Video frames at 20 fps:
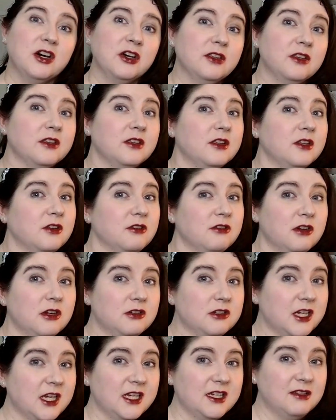other than
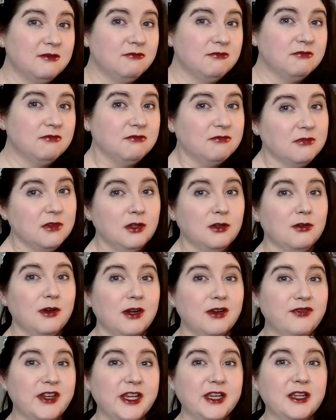crochet and
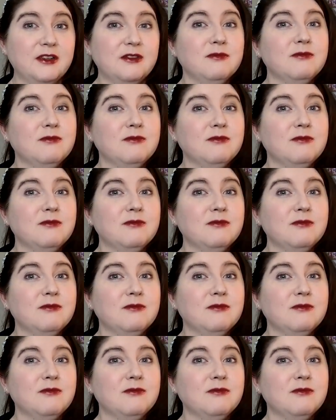crafting.